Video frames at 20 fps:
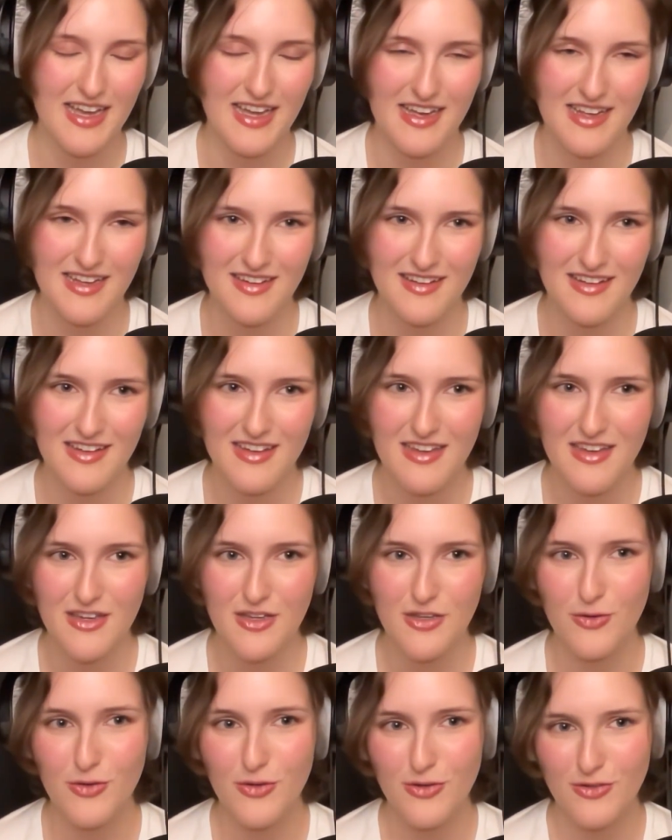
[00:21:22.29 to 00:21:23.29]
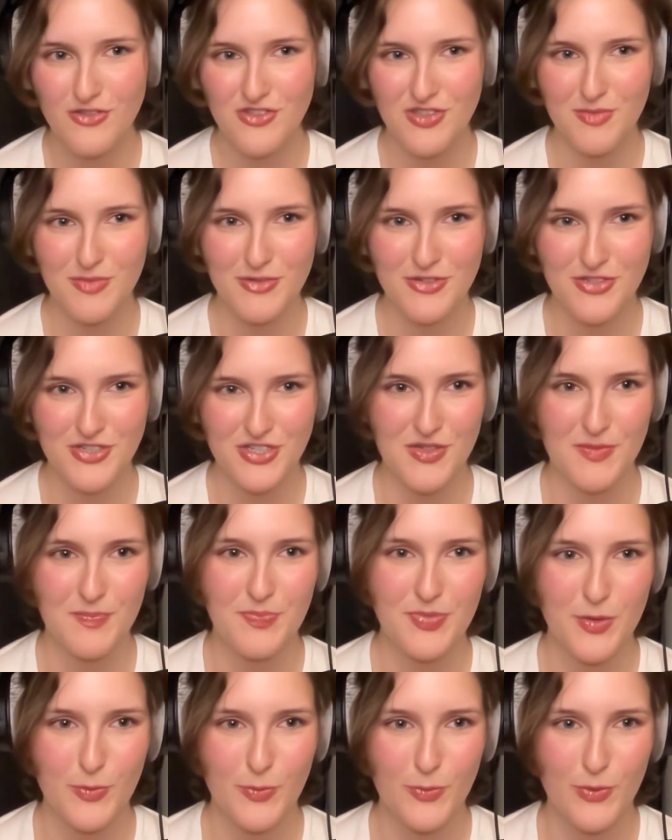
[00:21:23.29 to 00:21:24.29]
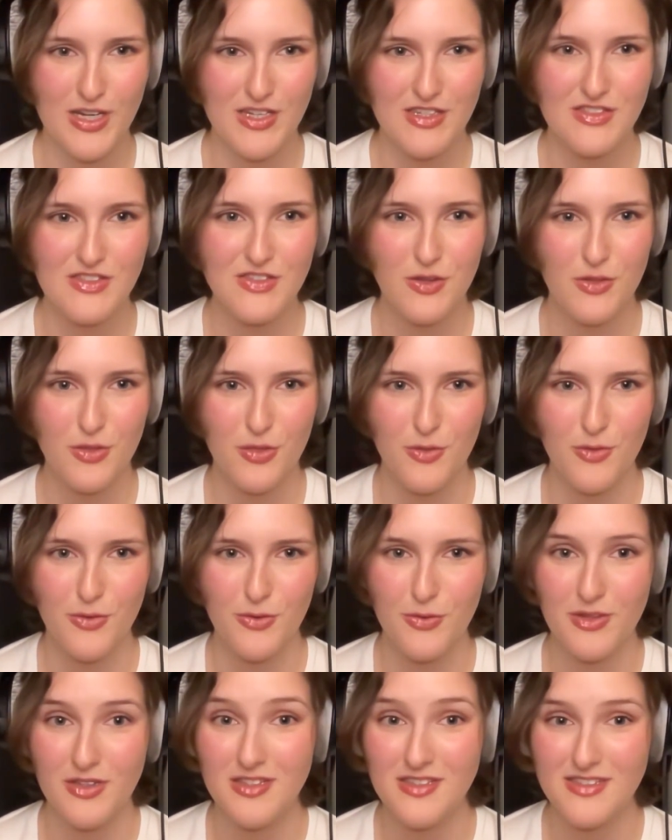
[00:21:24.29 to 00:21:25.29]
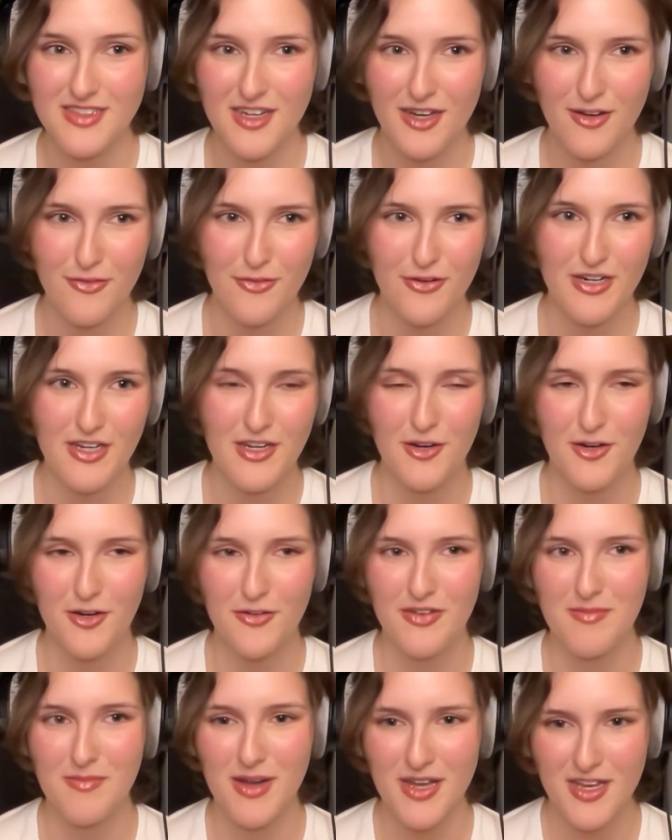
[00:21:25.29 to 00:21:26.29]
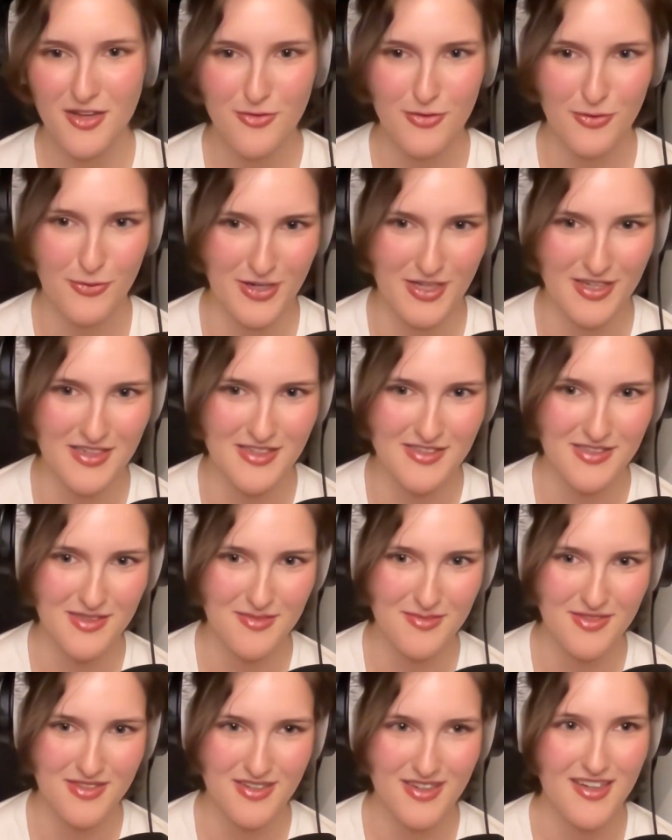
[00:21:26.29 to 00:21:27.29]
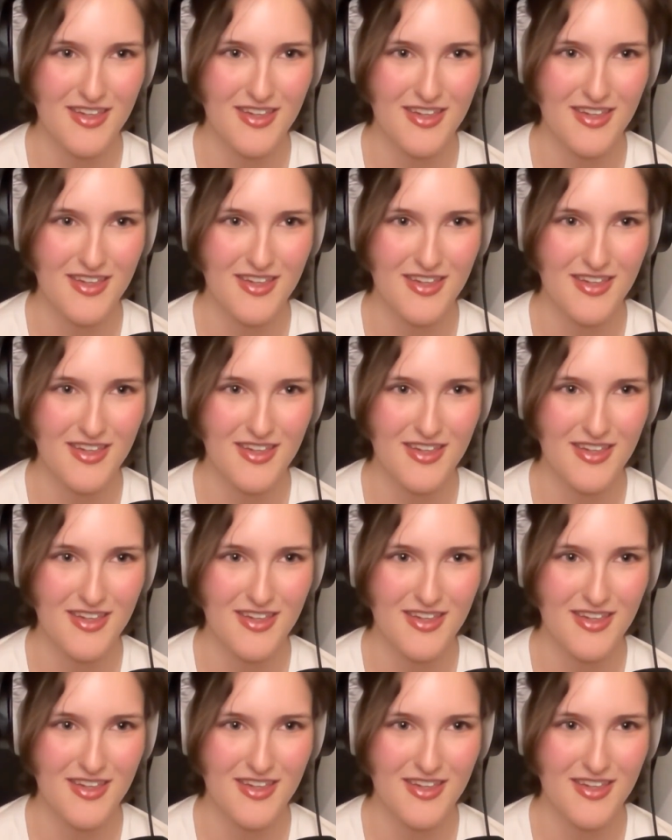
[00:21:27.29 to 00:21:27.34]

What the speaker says: and your contribution was through the discovery of a microorganism